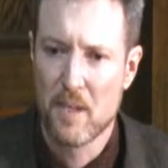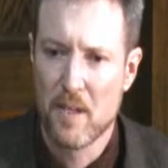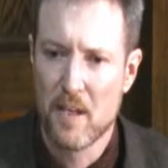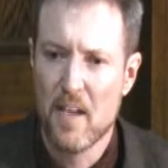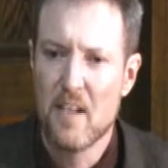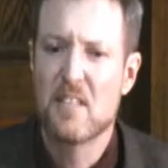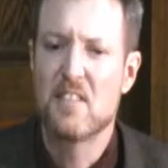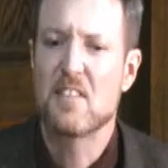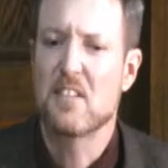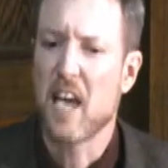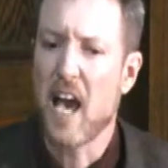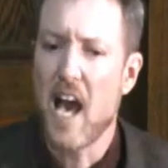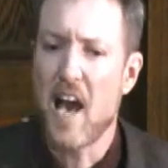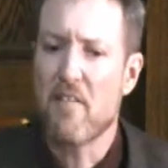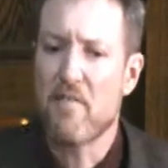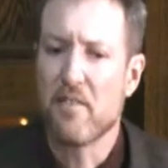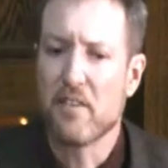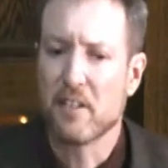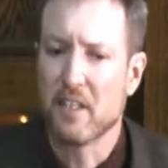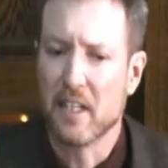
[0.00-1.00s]

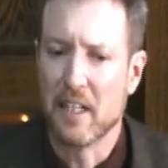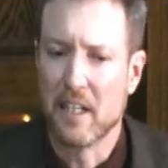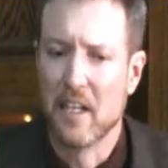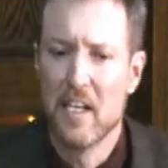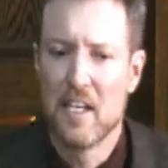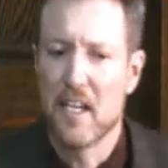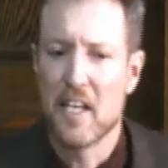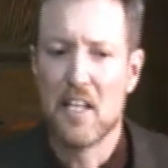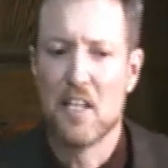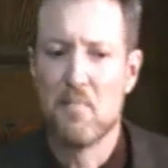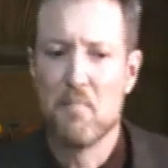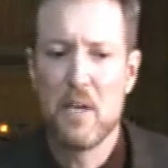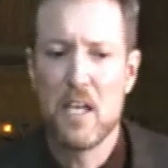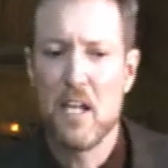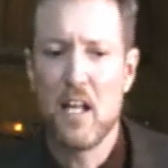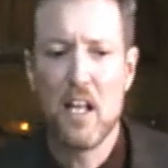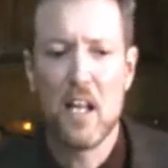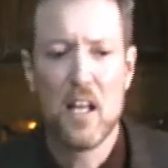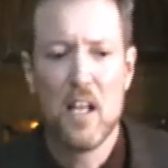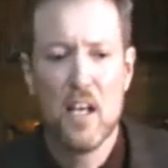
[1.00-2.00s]
Scaffolding in the
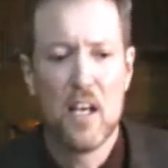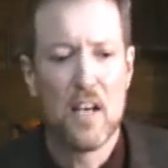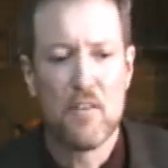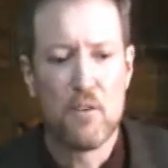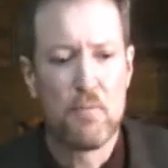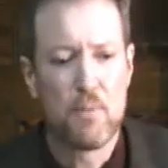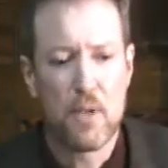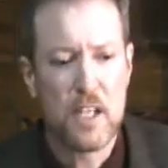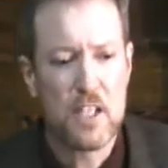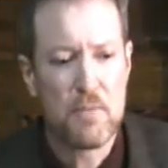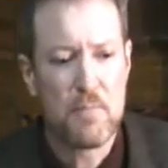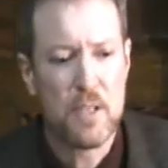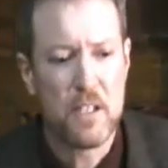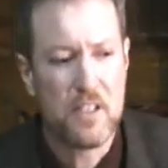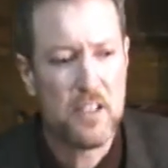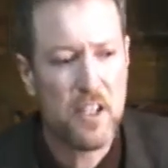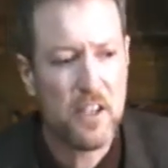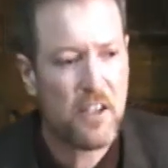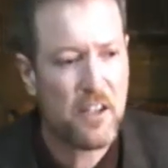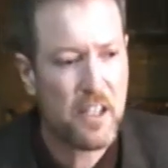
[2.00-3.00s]
middle of a
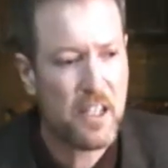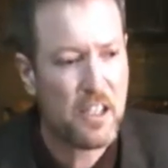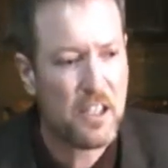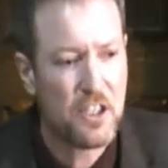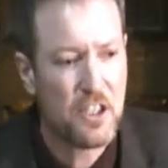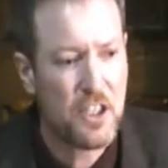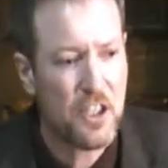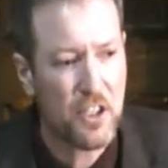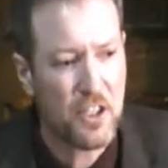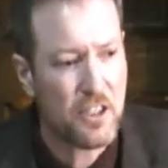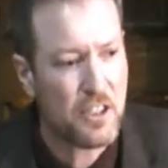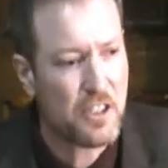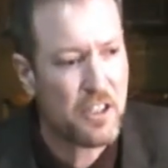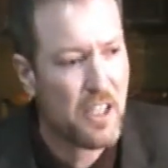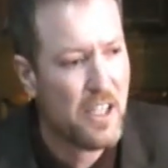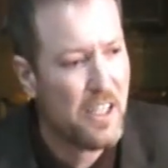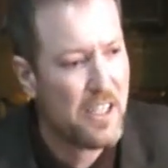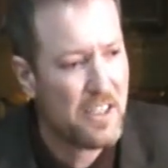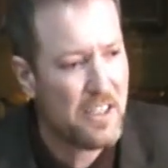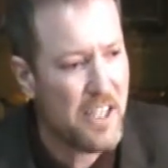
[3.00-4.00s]
Presbyterian Church,
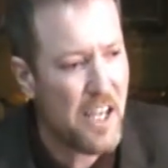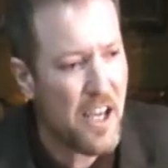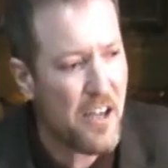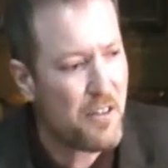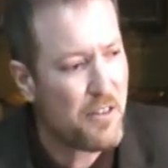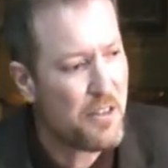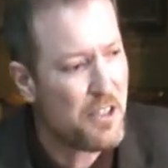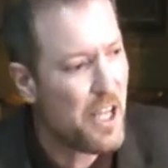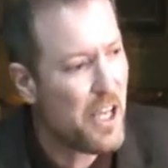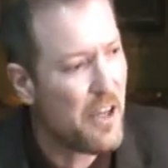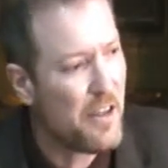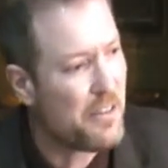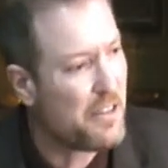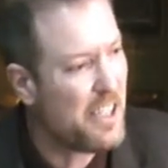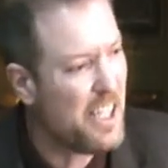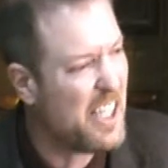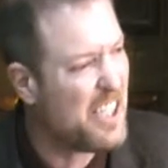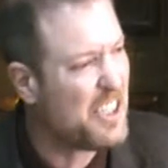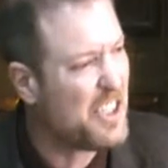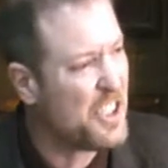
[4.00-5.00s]
downtown
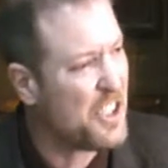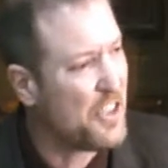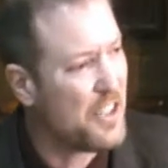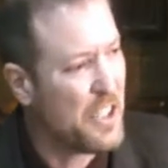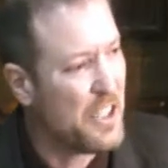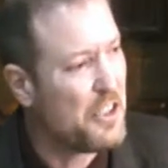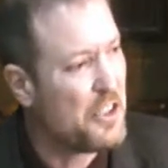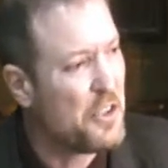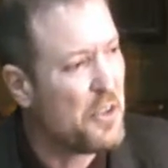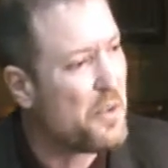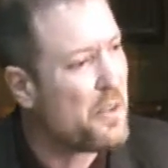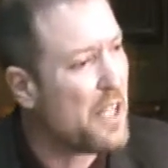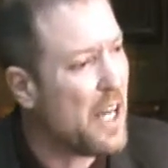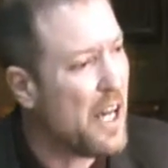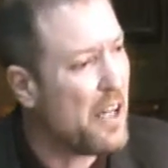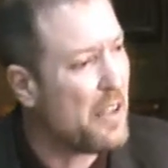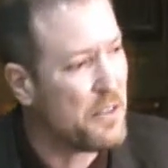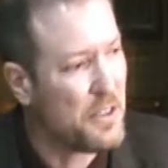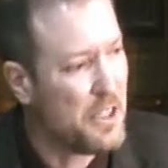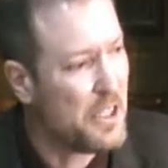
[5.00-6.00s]
Kitchener in
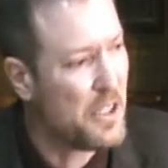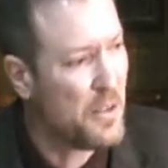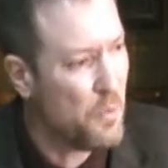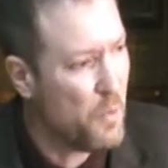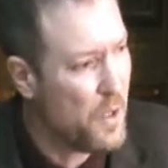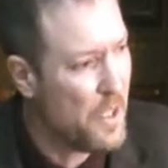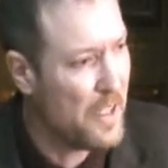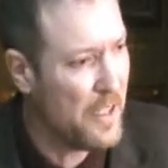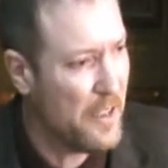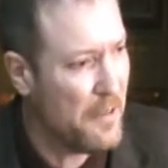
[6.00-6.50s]
2001.